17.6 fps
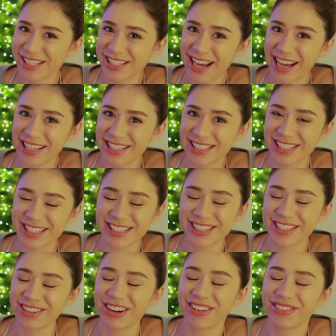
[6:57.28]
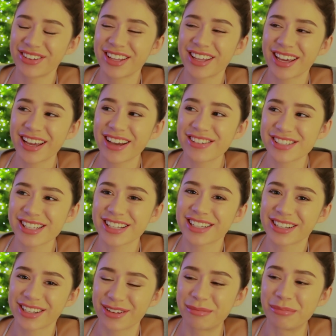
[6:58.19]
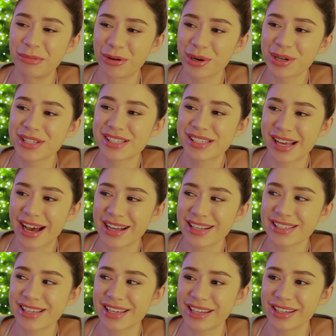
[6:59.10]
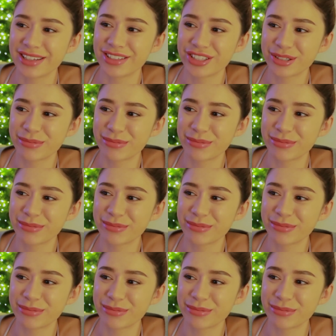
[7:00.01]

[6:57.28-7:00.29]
sassy too. I feel like I was a little more sassy in